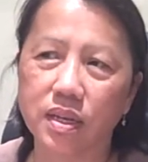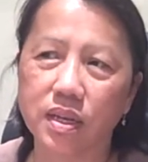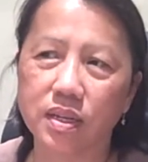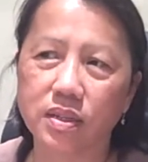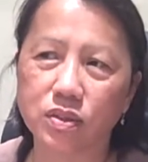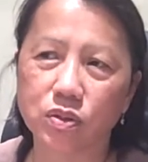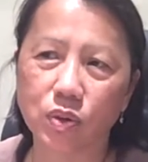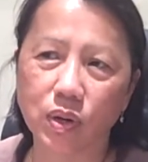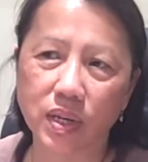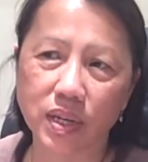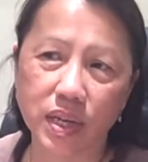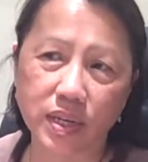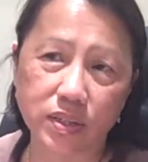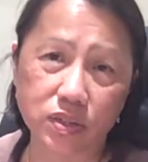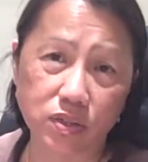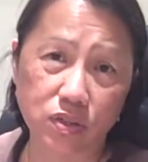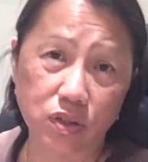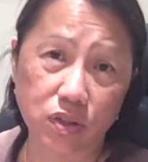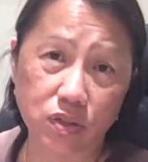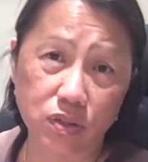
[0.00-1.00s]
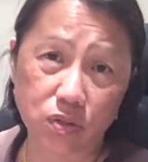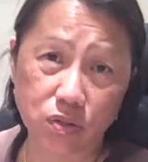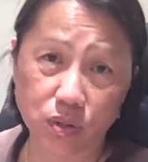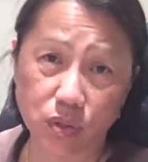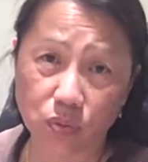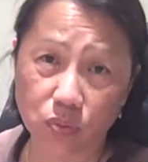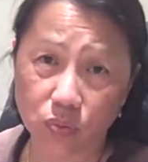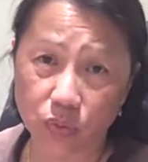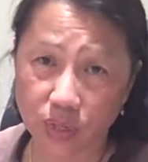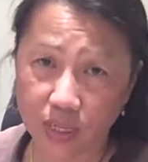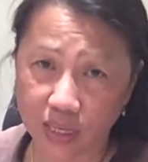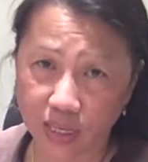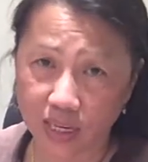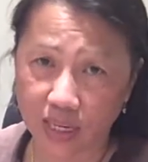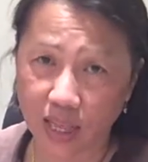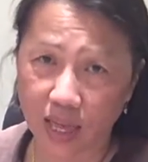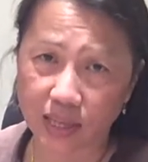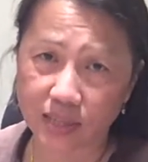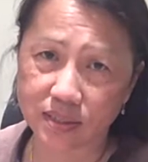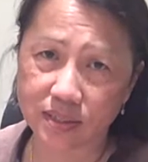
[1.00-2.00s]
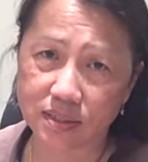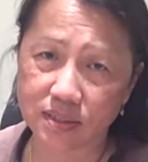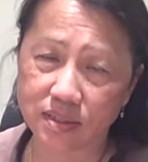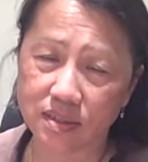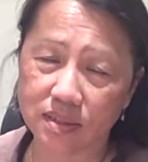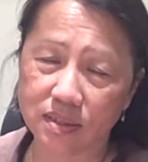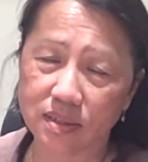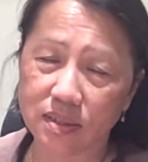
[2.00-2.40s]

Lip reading: and so I had to start using reading glasses.